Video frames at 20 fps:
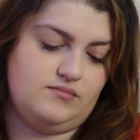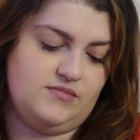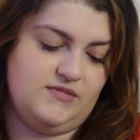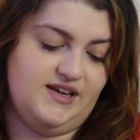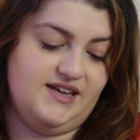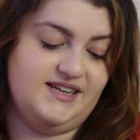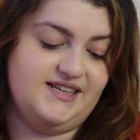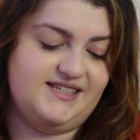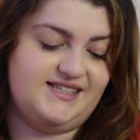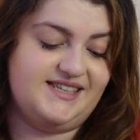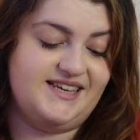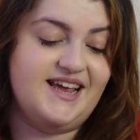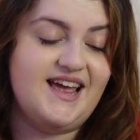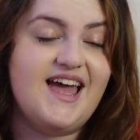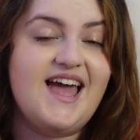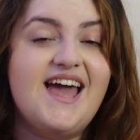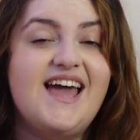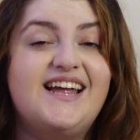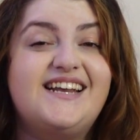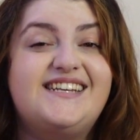It is
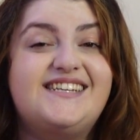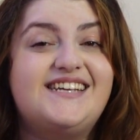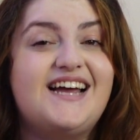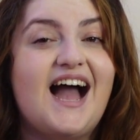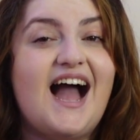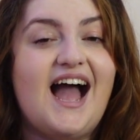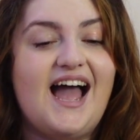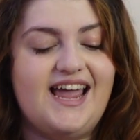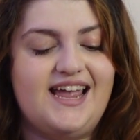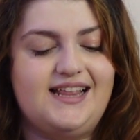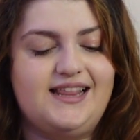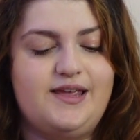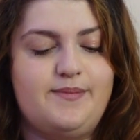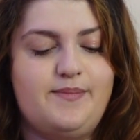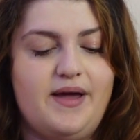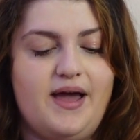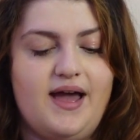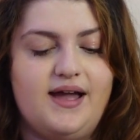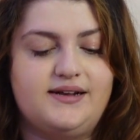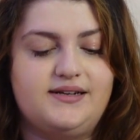tightly
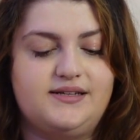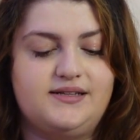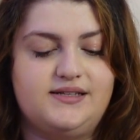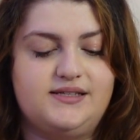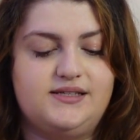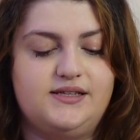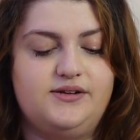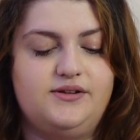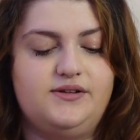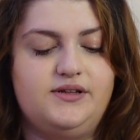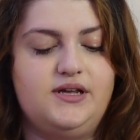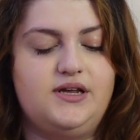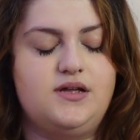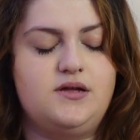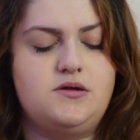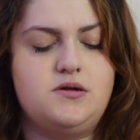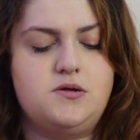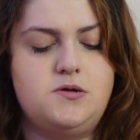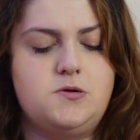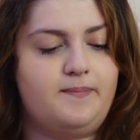packed in this little thing.
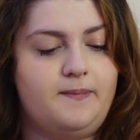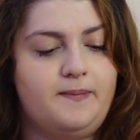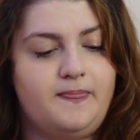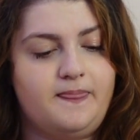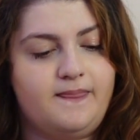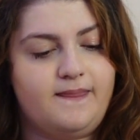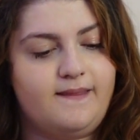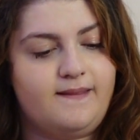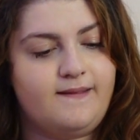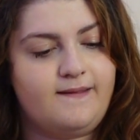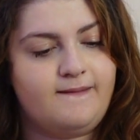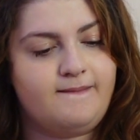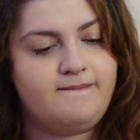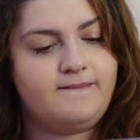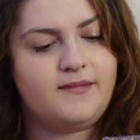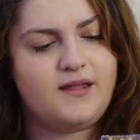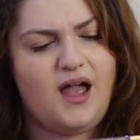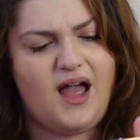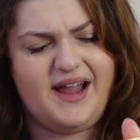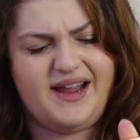
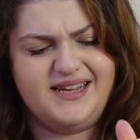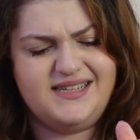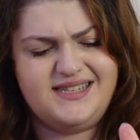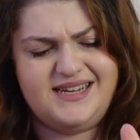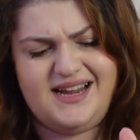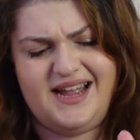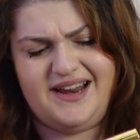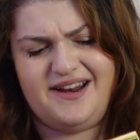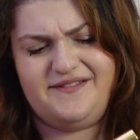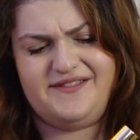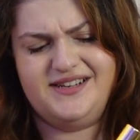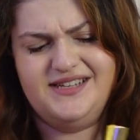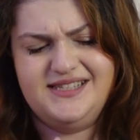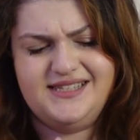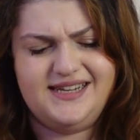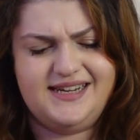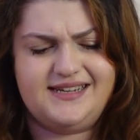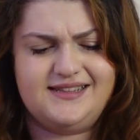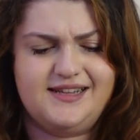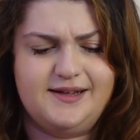I guess it kind of is
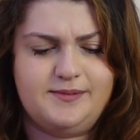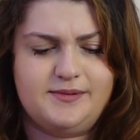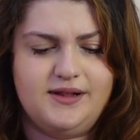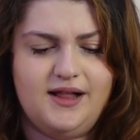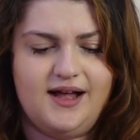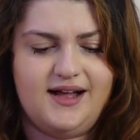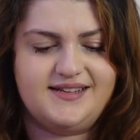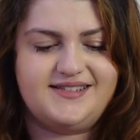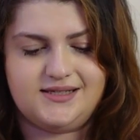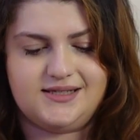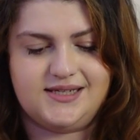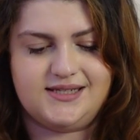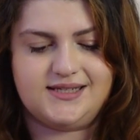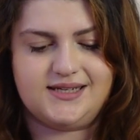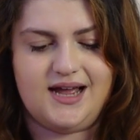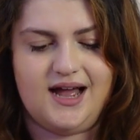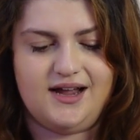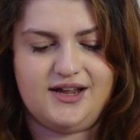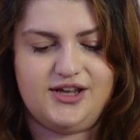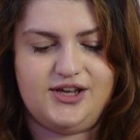like lip gloss. It's
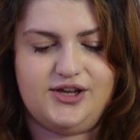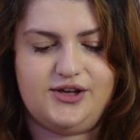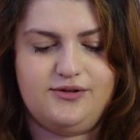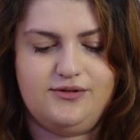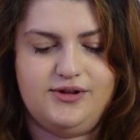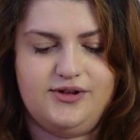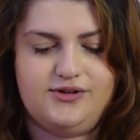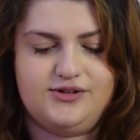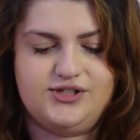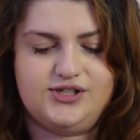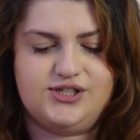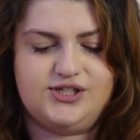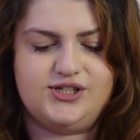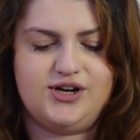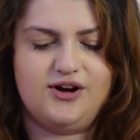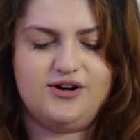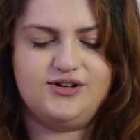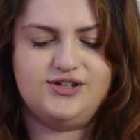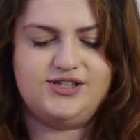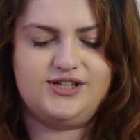got cute little
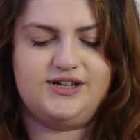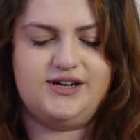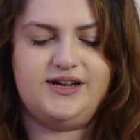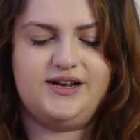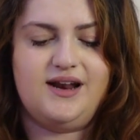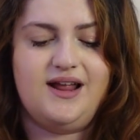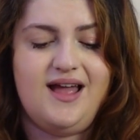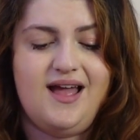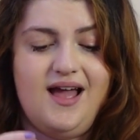stars in it.